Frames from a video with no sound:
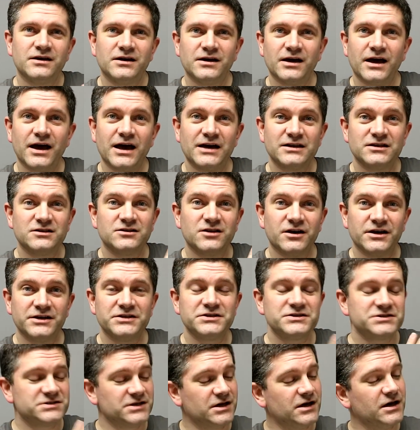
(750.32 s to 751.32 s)
had a
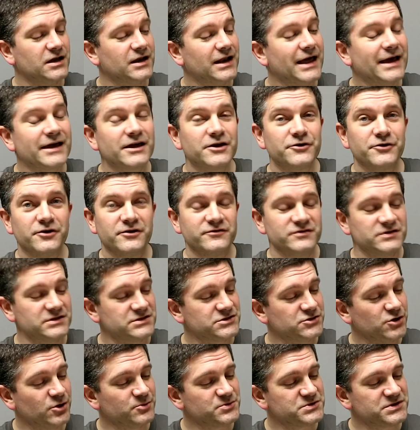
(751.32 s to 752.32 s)
nice lacquer over the
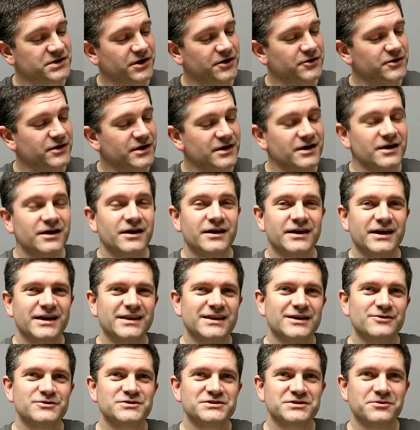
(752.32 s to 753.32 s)
top. So again,
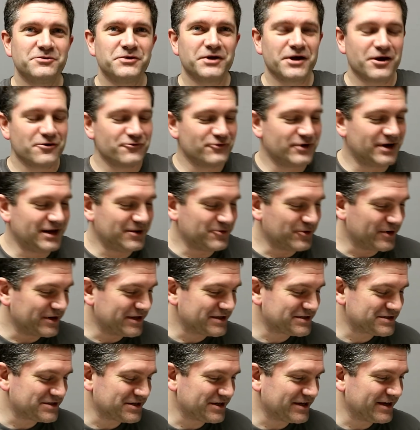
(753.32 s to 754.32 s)
that was something I really
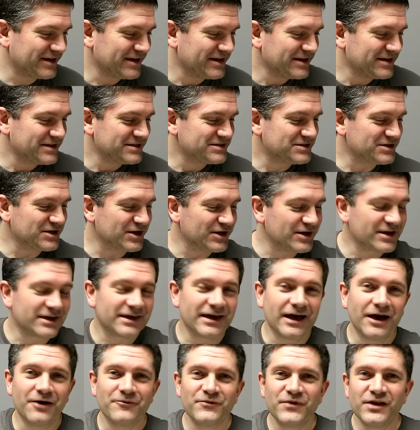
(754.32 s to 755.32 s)
wanted to look
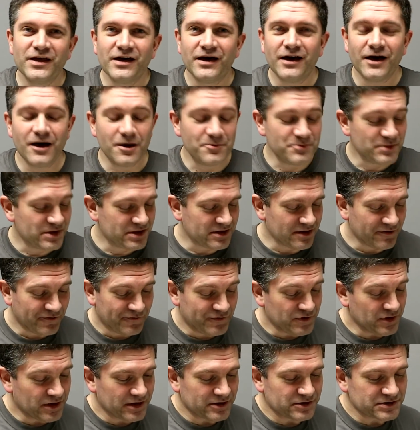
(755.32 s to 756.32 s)
at. A
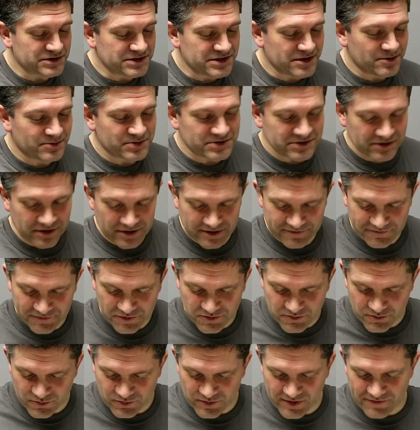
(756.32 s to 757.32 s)
few little tips on if
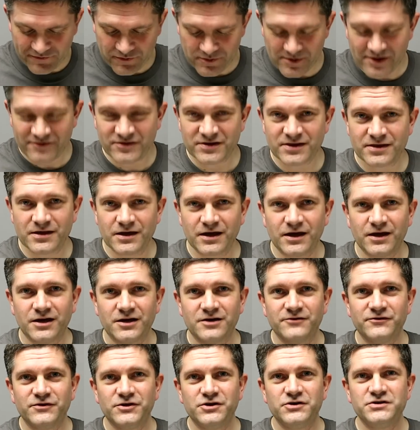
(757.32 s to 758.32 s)
you're ever thinking
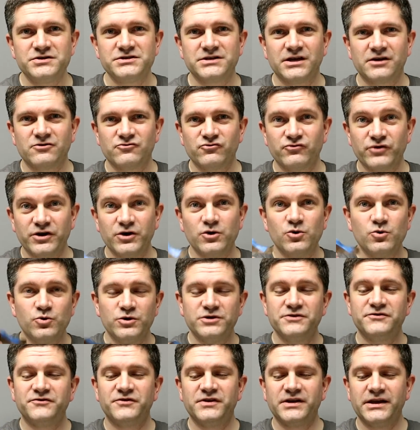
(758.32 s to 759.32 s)
of using real
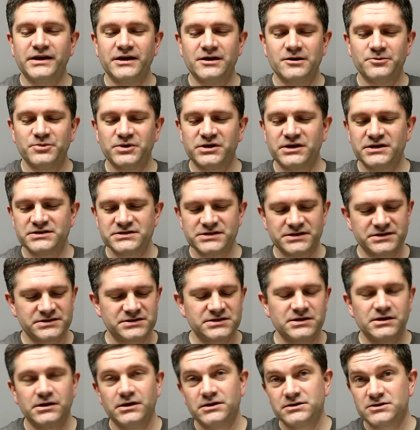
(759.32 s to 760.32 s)
wood veneer, because it's
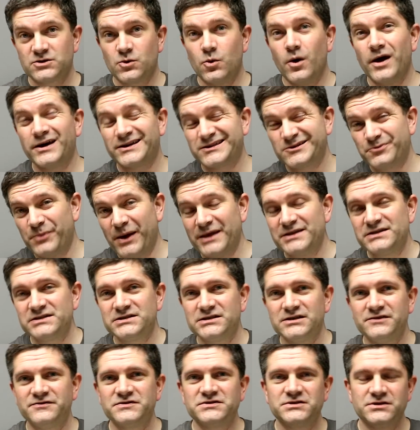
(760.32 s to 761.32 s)
quite
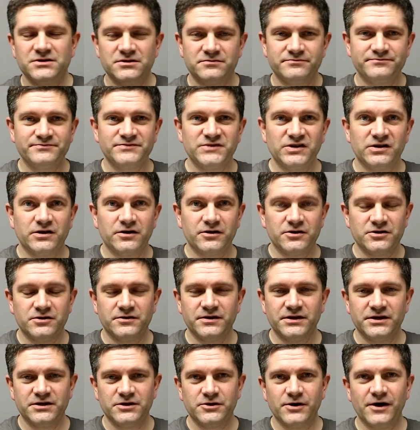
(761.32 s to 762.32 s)
expensive, so you know
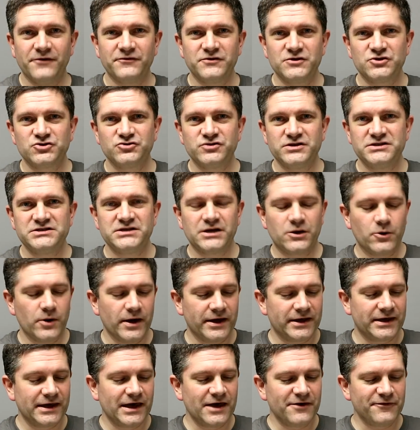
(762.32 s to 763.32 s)
you have to treat it
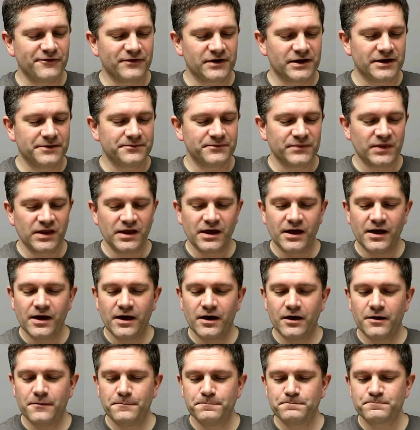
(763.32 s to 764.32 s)
quite carefully.
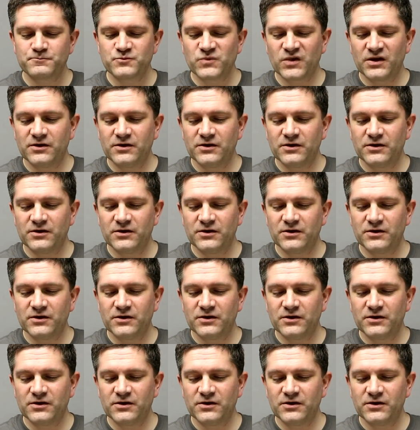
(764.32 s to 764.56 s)
A